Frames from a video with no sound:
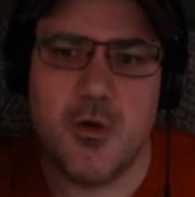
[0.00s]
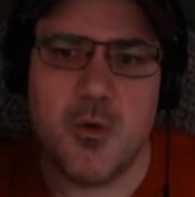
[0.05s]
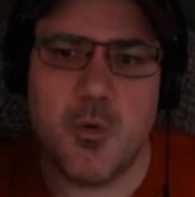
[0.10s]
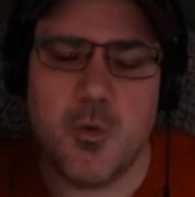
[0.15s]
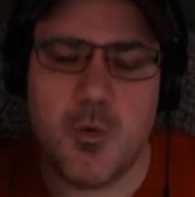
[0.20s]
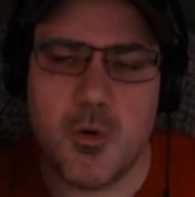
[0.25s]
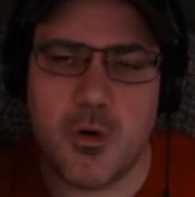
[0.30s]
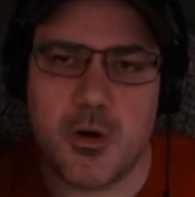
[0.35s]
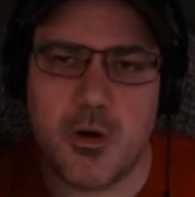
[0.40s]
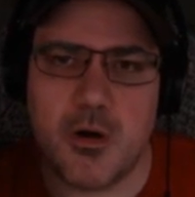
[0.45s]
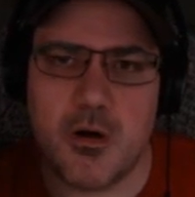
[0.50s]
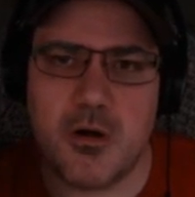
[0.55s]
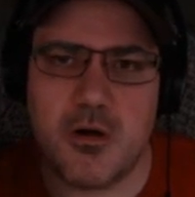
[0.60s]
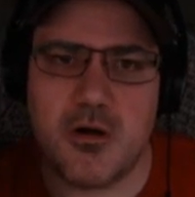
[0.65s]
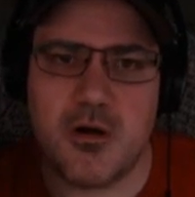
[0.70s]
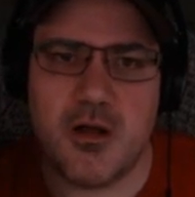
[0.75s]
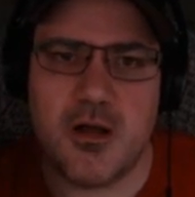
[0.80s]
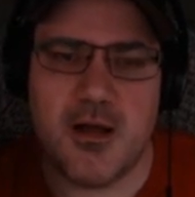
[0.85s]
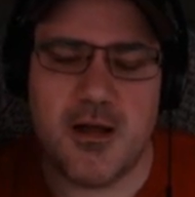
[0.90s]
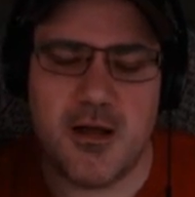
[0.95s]
or
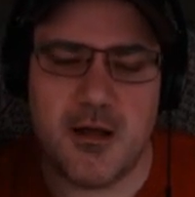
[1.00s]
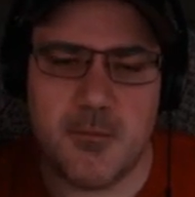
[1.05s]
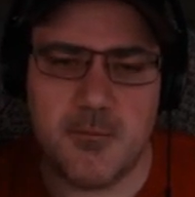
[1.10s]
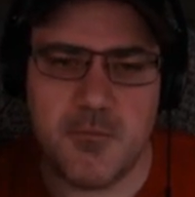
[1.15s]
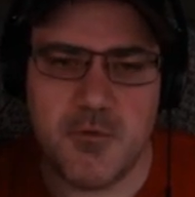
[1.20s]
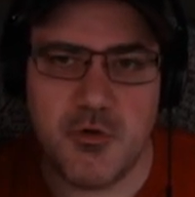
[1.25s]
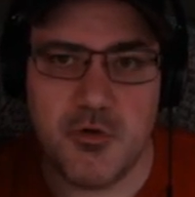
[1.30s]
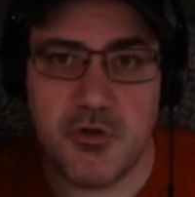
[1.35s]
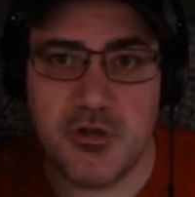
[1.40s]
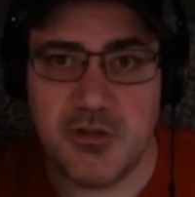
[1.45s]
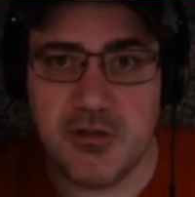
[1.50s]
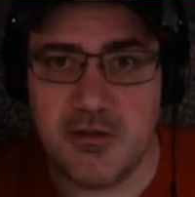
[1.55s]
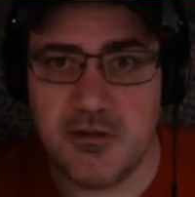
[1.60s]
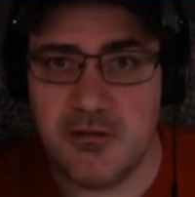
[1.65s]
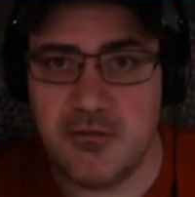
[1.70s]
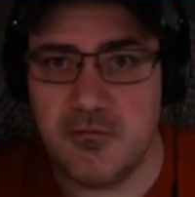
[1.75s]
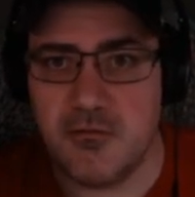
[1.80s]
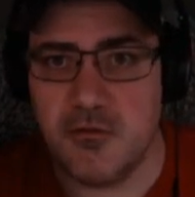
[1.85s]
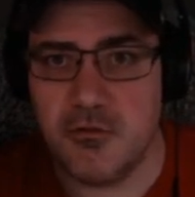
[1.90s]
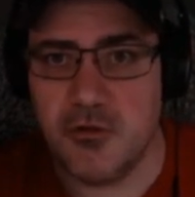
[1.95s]
you
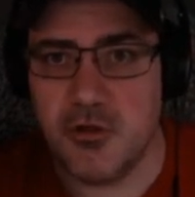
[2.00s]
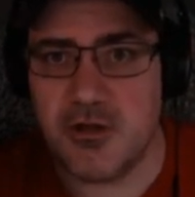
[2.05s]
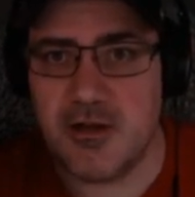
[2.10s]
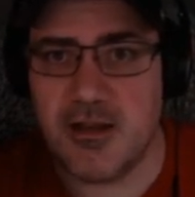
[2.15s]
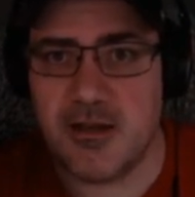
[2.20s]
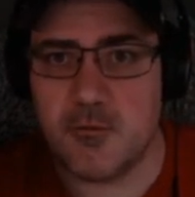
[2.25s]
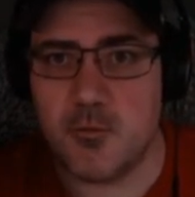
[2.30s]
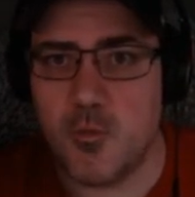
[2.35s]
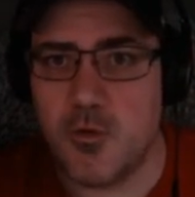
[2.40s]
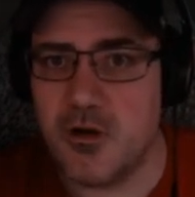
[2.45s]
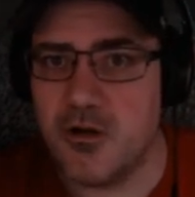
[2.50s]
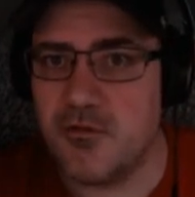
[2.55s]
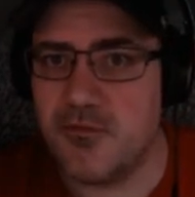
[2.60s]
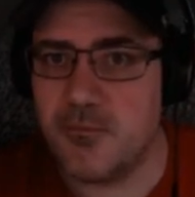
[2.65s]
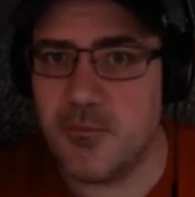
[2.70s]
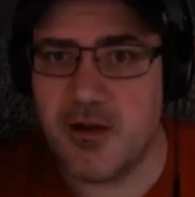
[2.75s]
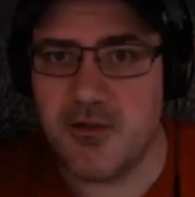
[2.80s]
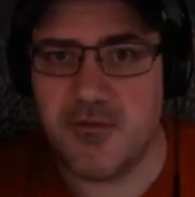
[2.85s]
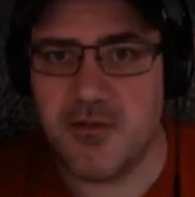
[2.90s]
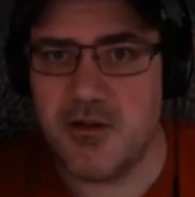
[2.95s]
can look at one of
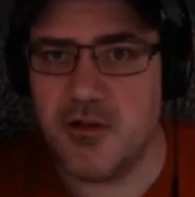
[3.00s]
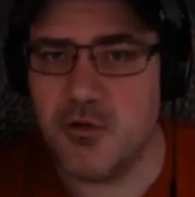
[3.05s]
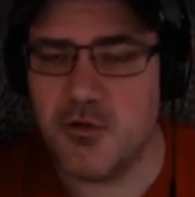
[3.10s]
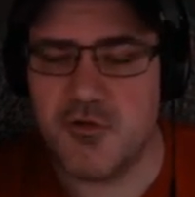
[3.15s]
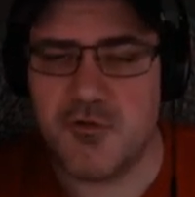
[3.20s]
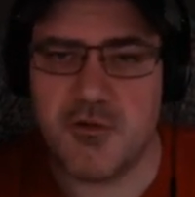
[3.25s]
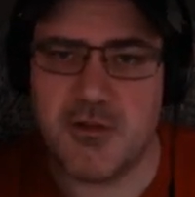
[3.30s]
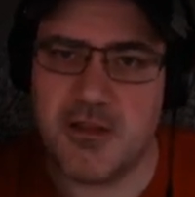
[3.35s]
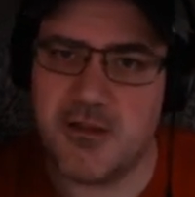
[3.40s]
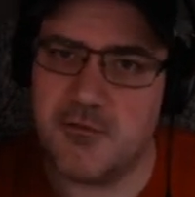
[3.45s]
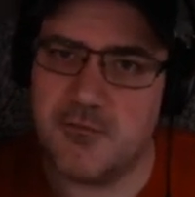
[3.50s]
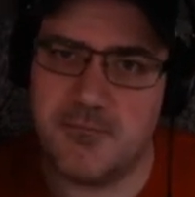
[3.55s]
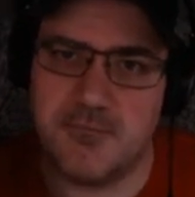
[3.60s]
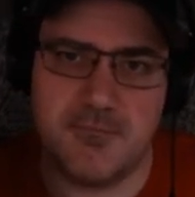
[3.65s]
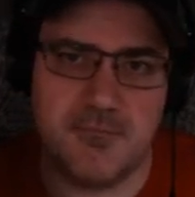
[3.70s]
my videos for like